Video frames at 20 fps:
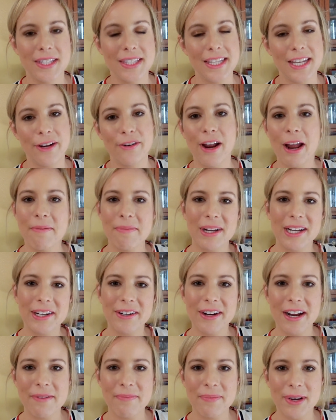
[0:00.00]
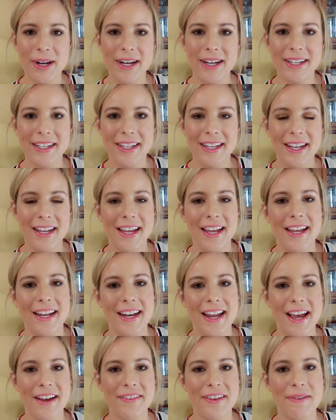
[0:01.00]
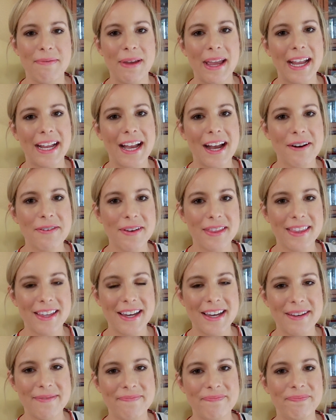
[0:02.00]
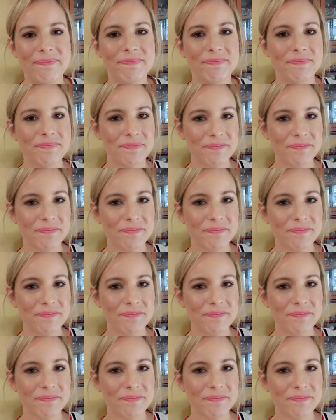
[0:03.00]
see Grandma and Grandpa and have him hang out with them,